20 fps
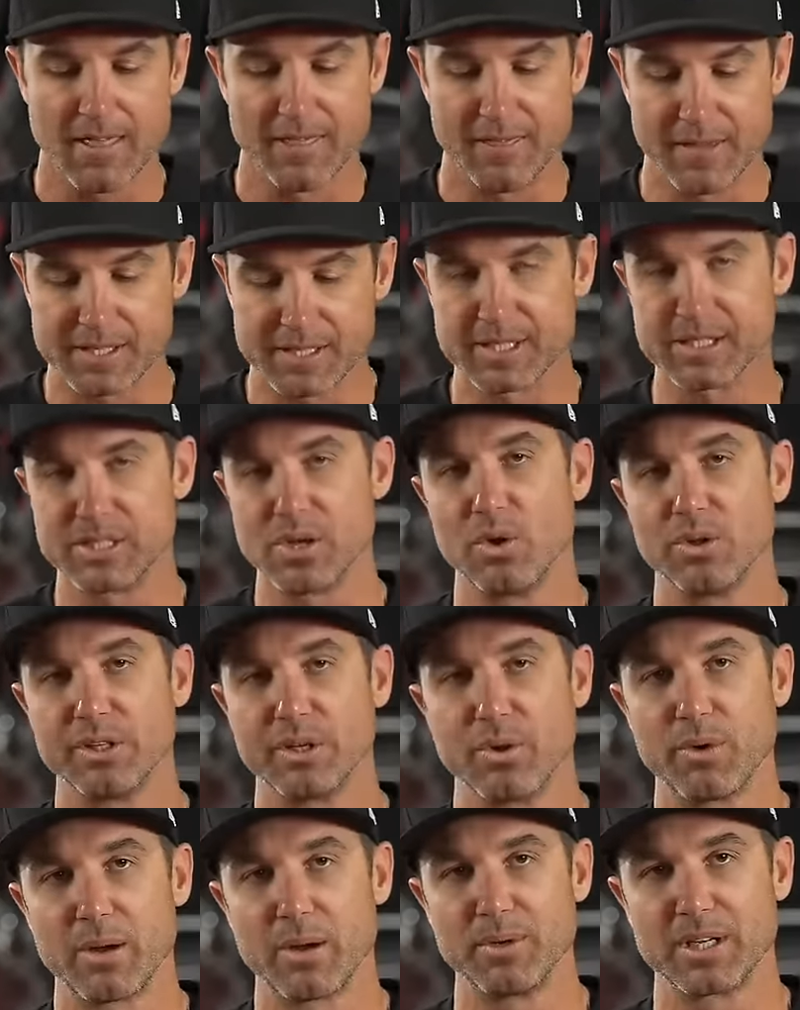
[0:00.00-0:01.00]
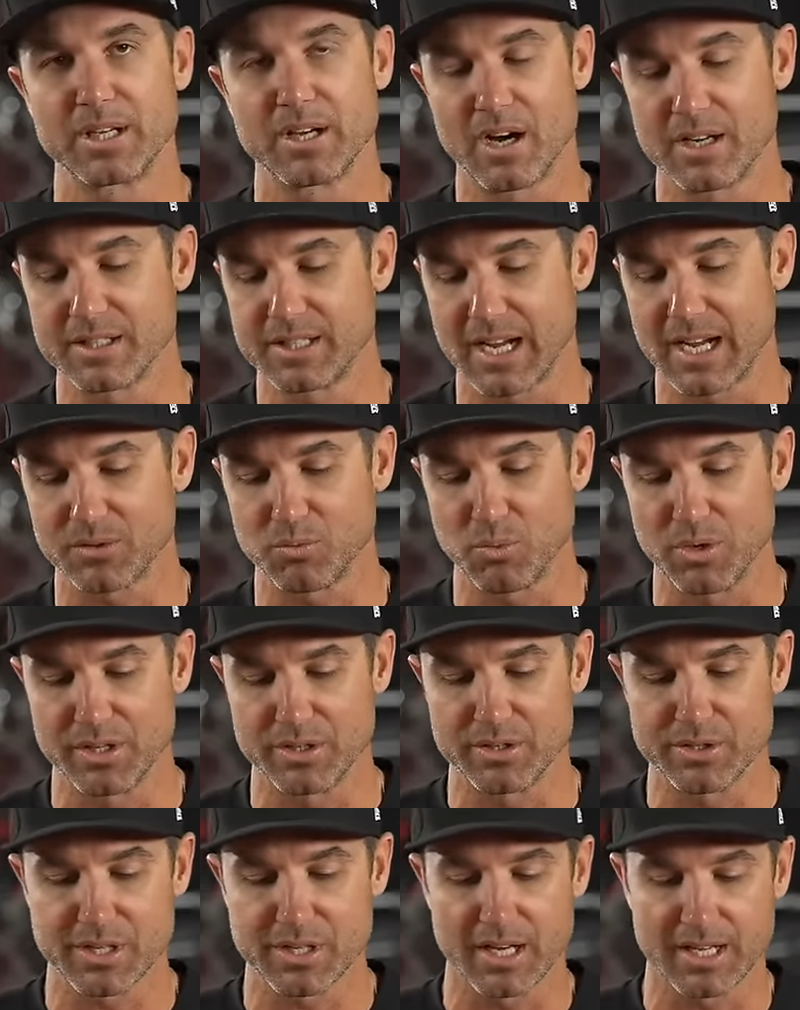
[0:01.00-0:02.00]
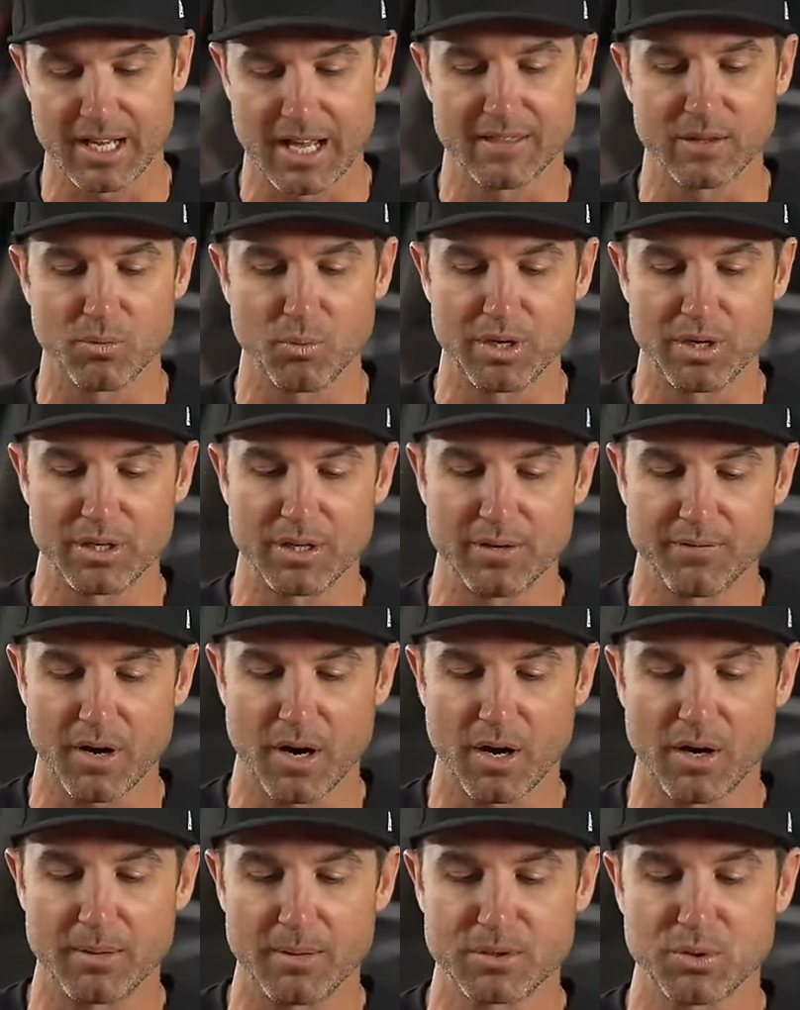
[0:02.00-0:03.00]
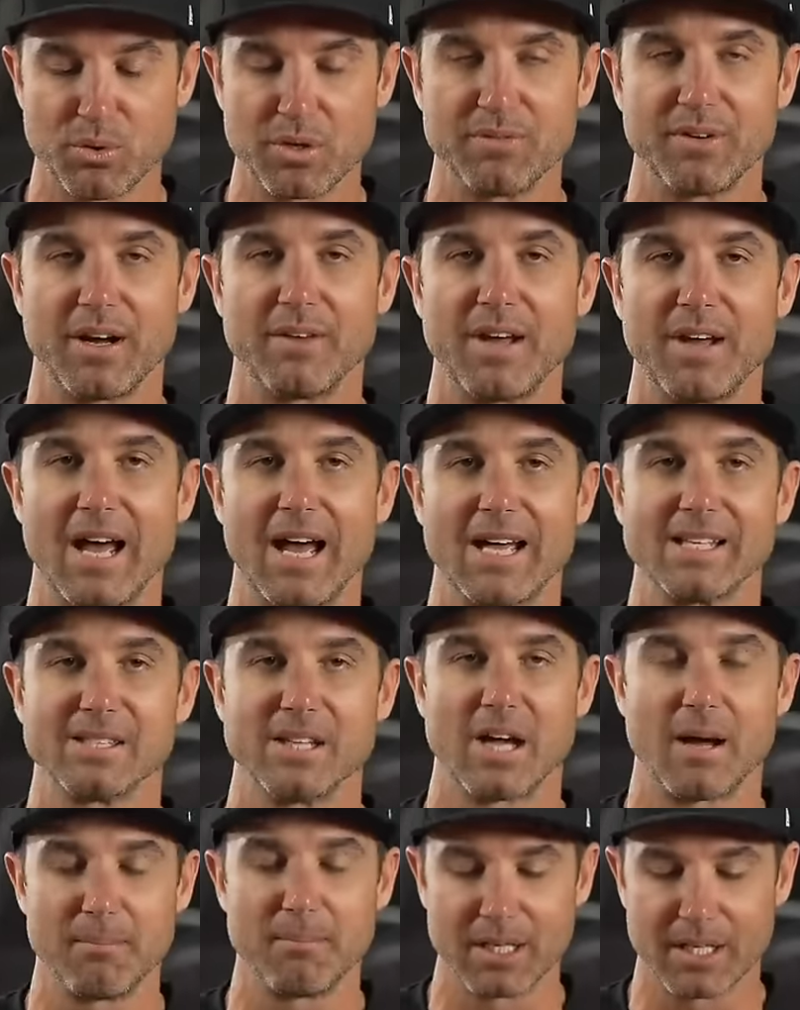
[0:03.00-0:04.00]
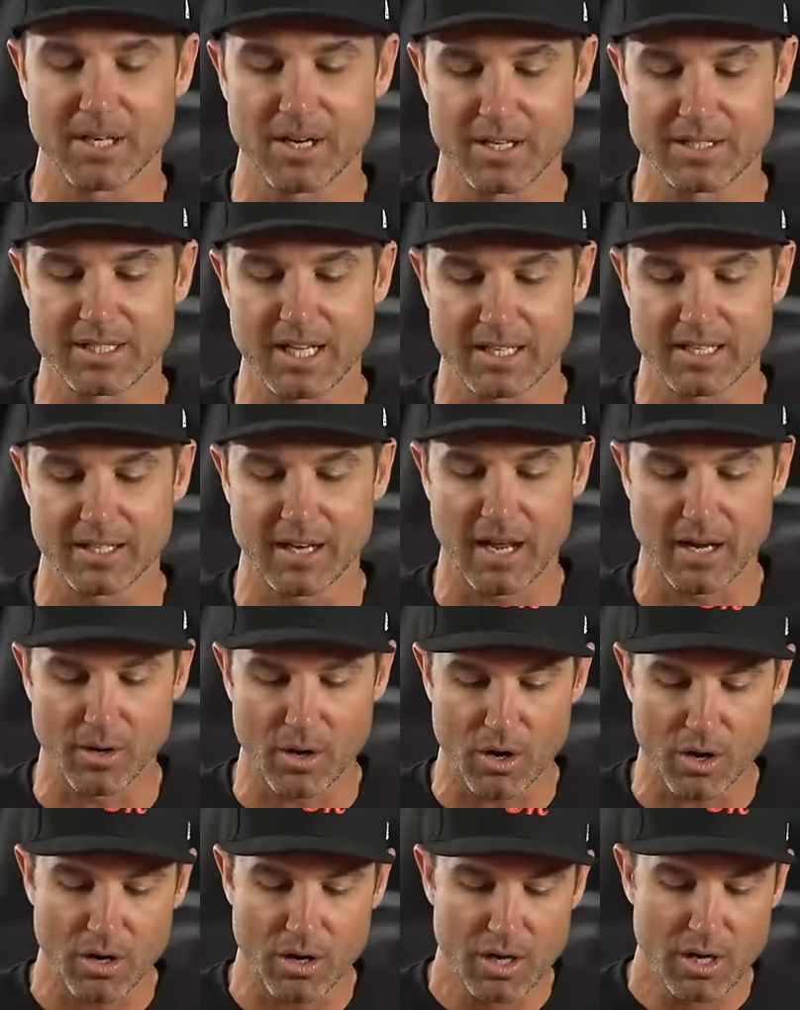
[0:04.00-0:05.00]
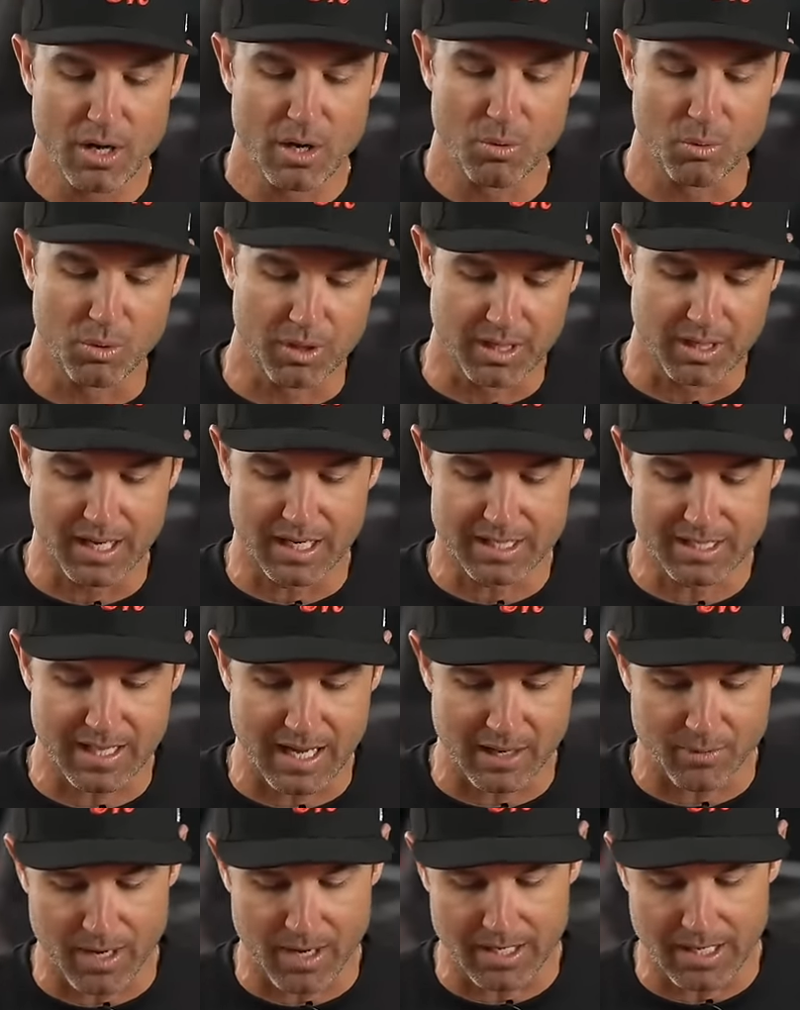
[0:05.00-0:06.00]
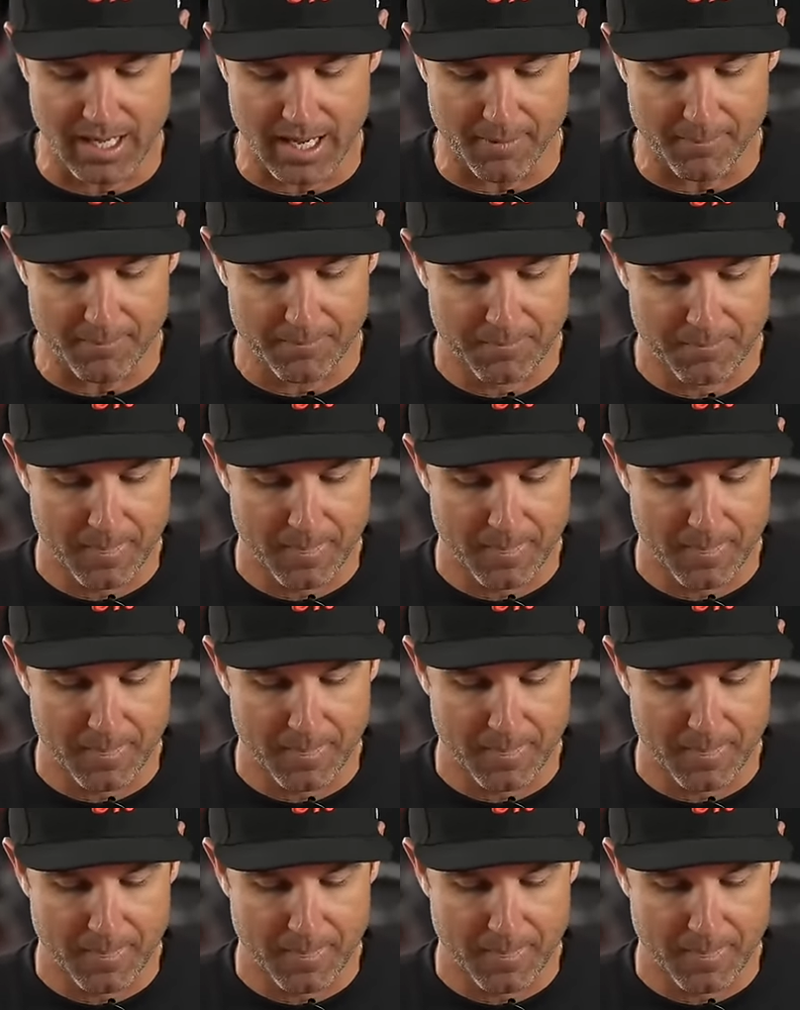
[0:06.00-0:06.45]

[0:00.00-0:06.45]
This is the only way we contact winners. Again, the winner of RM25 has not been contacted at all. We're going to get to that right now.